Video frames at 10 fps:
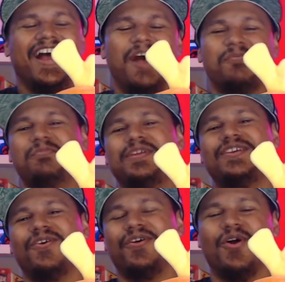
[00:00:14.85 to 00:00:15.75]
I'm gonna be
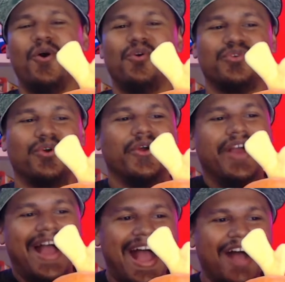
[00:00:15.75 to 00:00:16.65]
going over
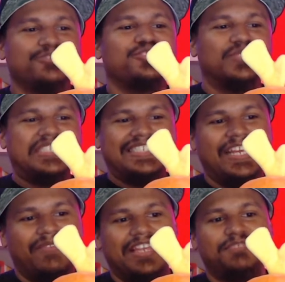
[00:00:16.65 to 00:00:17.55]
how to
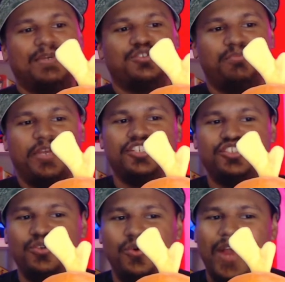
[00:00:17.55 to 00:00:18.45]
receive a special Pikachu